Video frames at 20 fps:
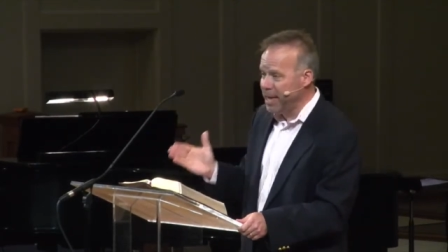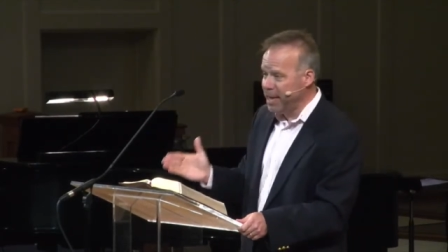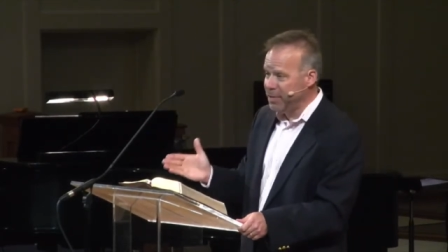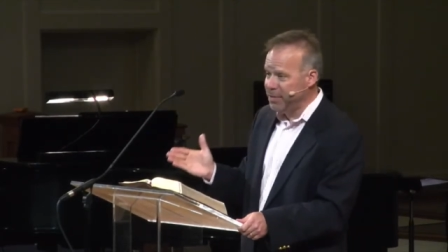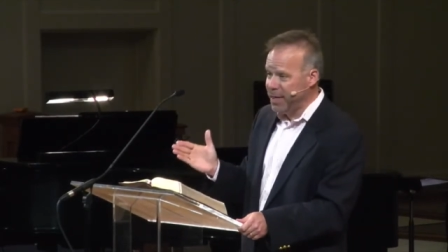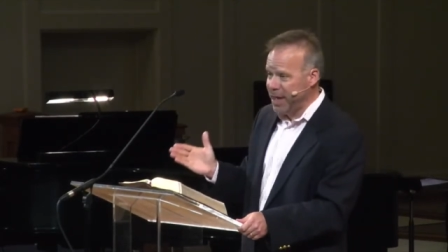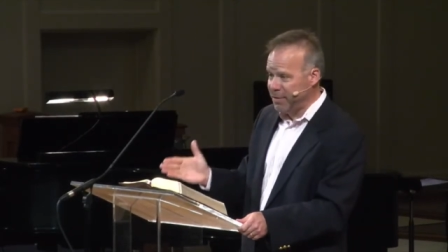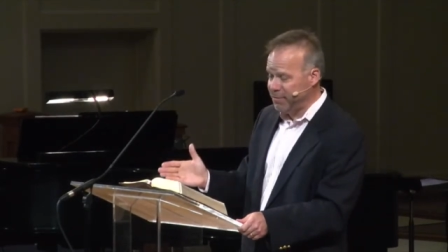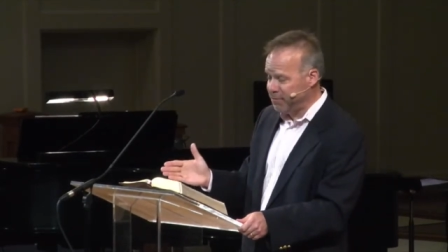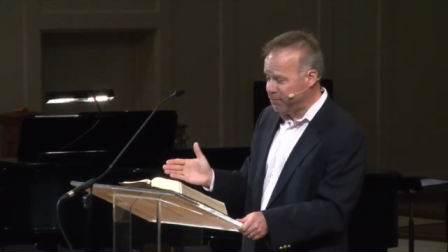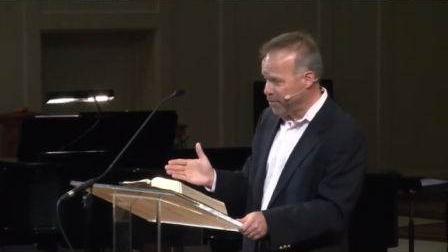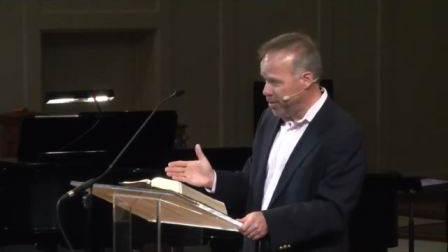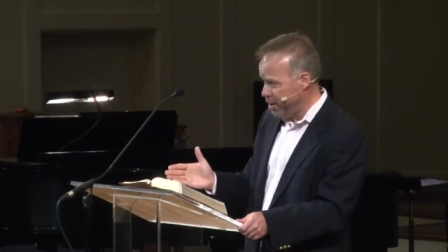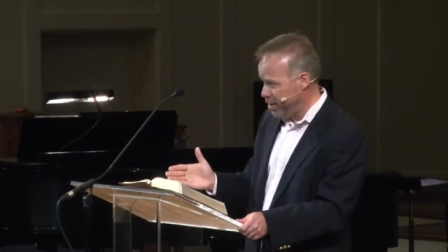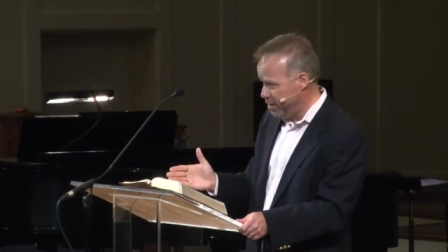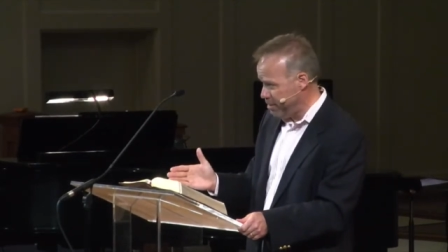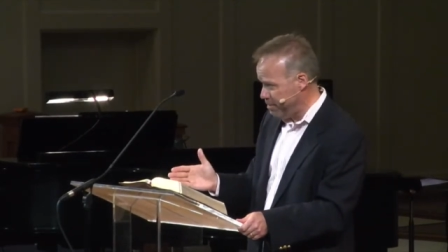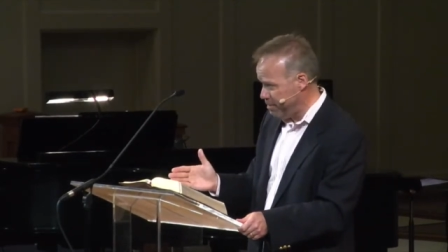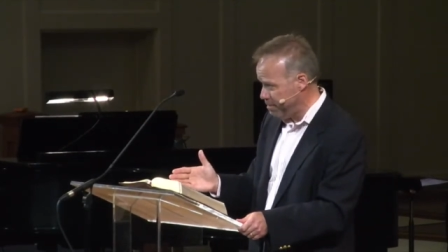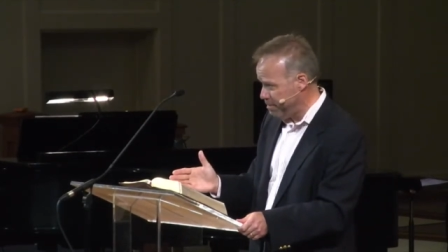in that
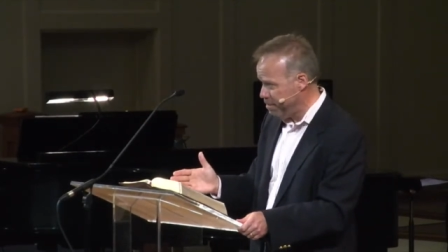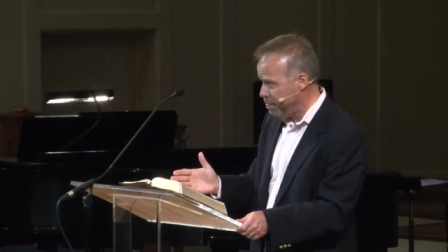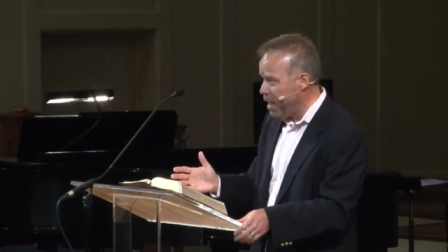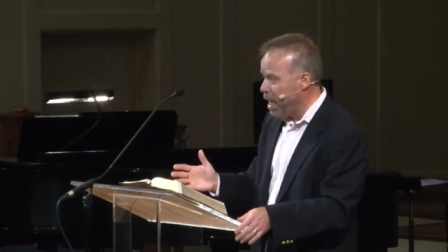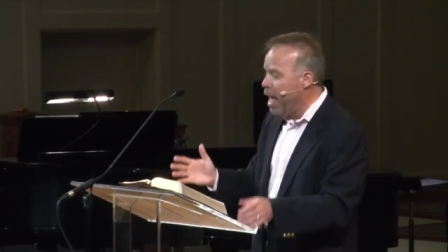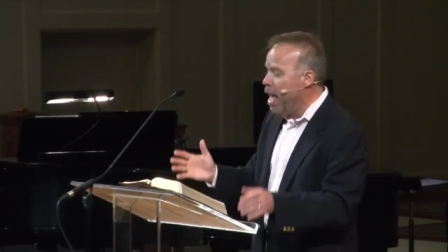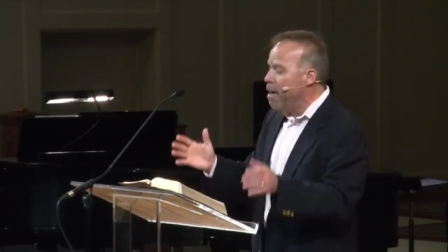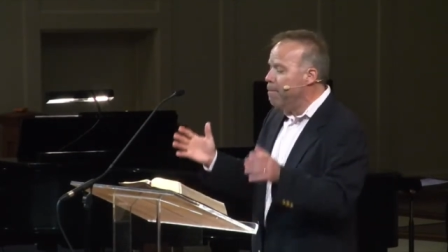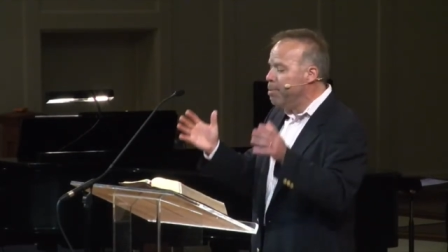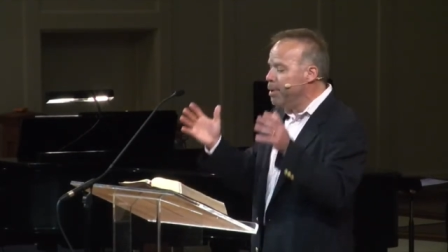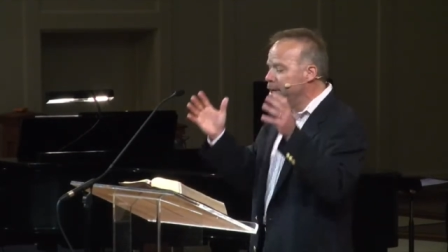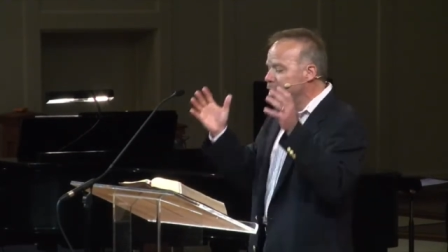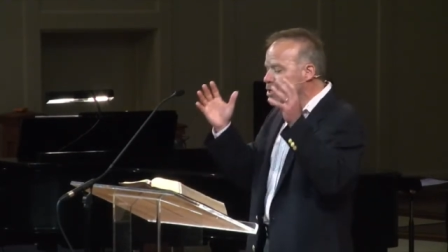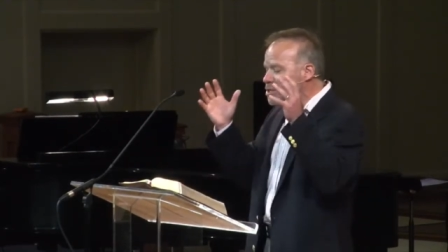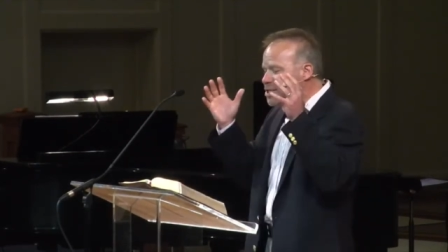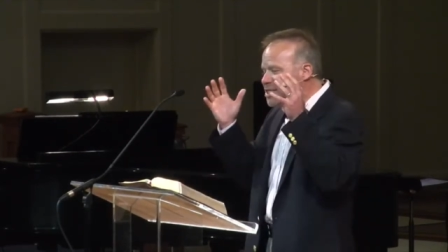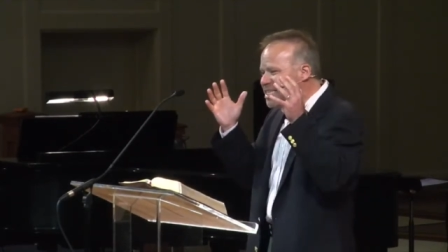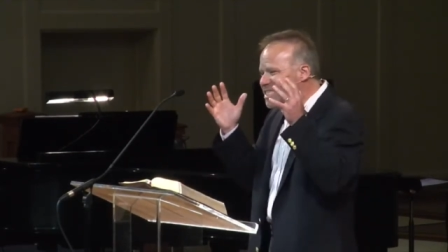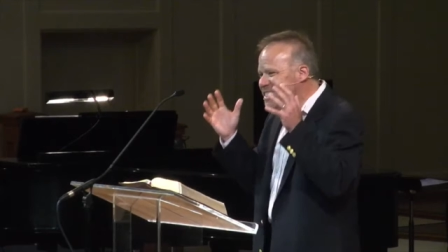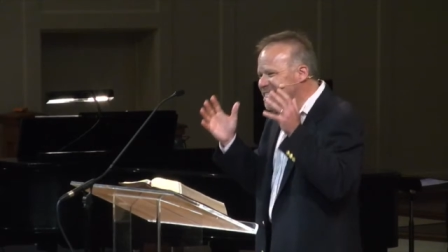freedom.
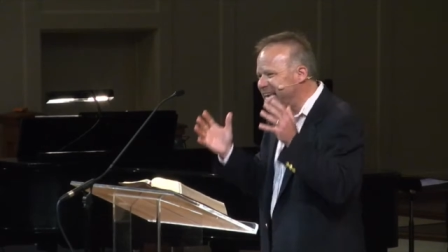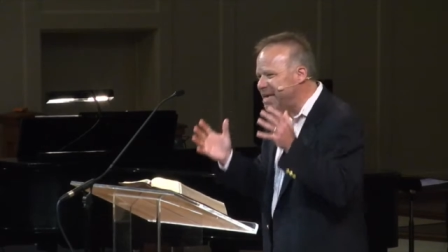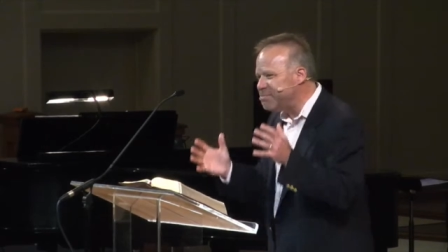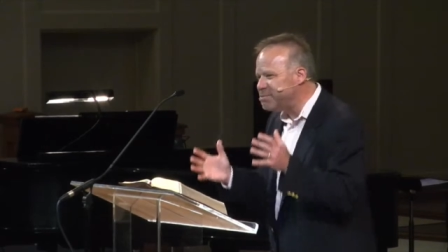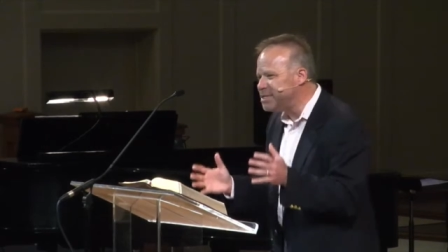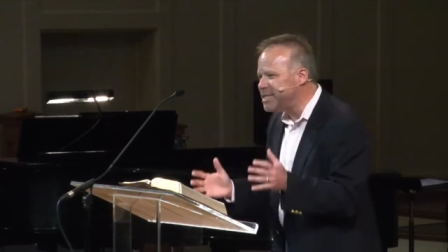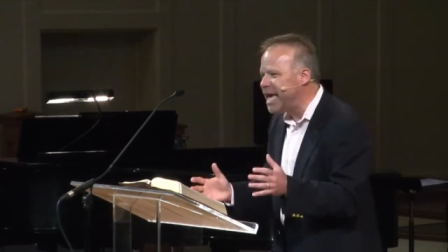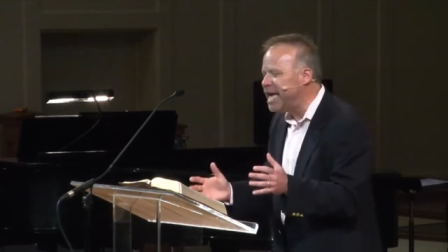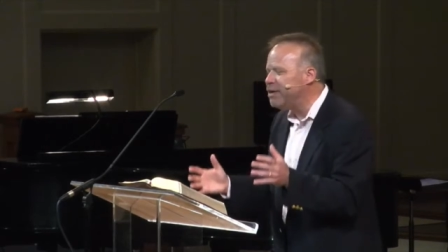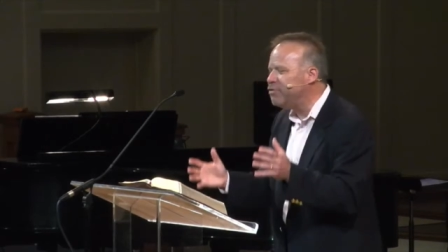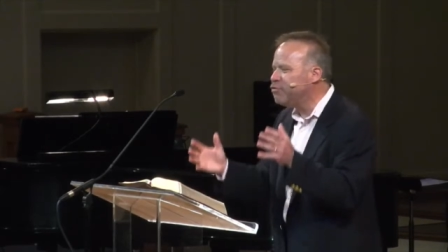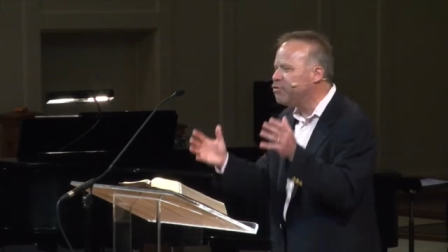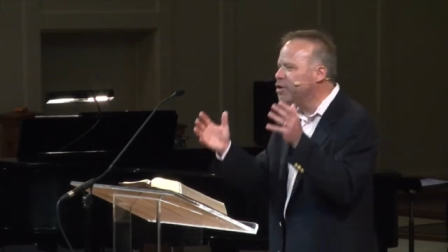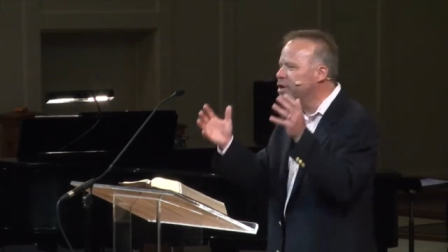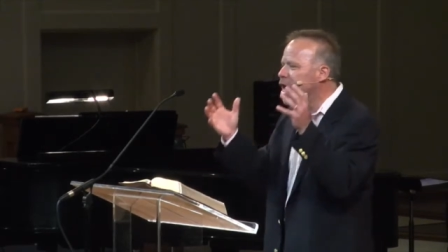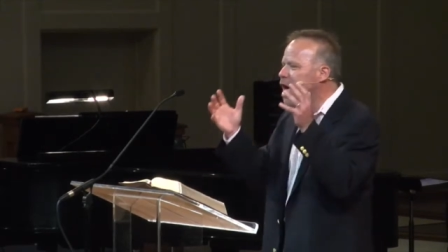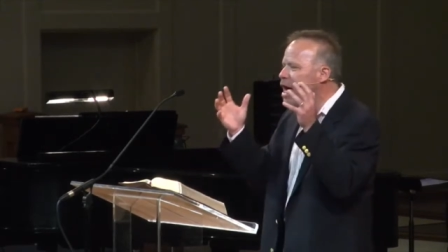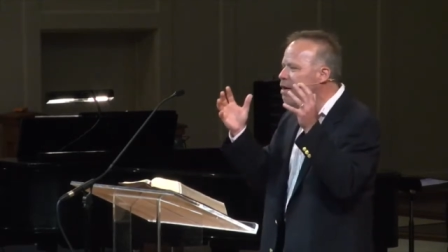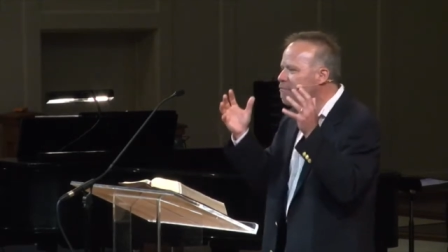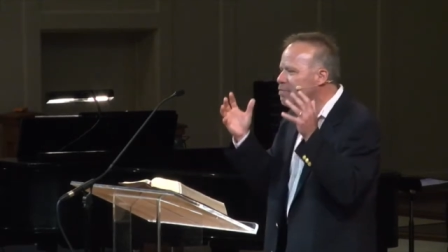Because the
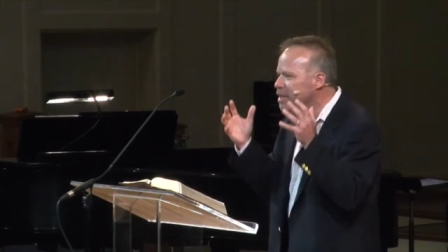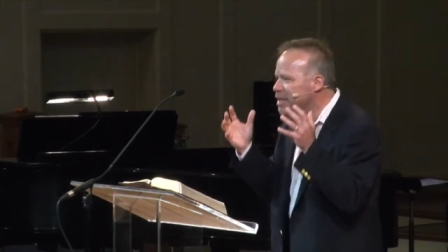temptation of